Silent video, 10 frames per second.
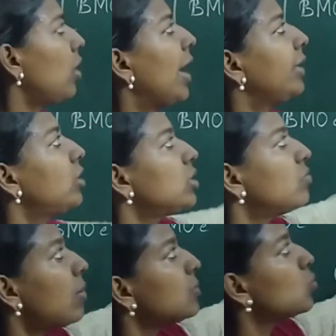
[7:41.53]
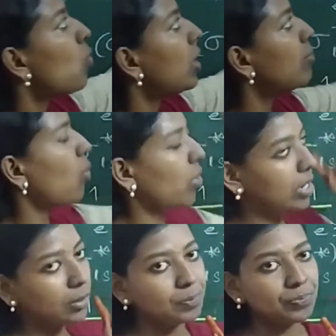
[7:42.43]
hydrogen forms one
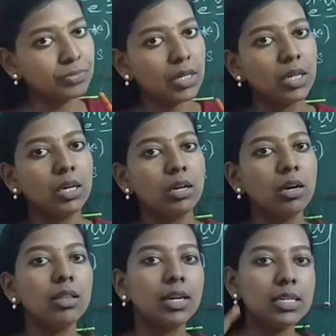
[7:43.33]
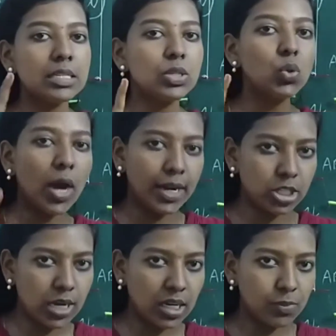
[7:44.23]
bond. That is, 2
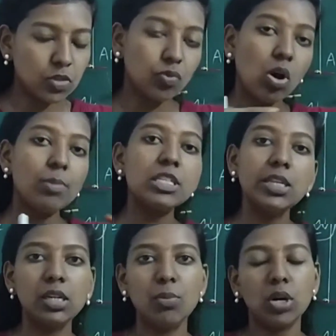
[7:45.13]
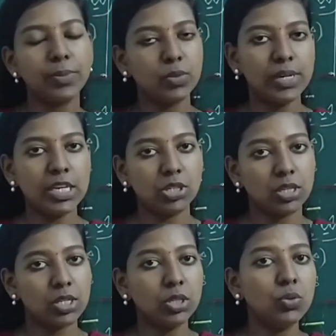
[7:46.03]
hydrogen atoms form a single bond between each
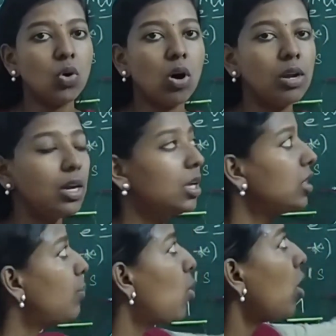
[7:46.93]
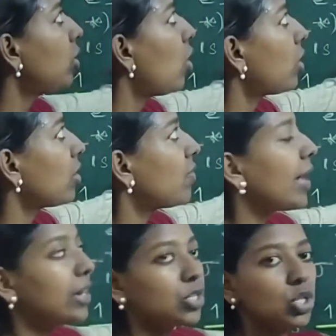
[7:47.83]
other. So you call the bond order of
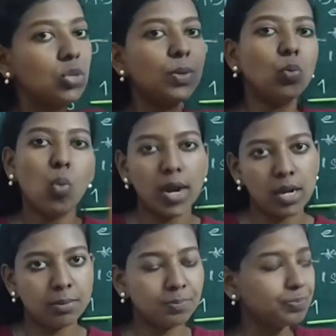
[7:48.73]
hydrogen to be 1.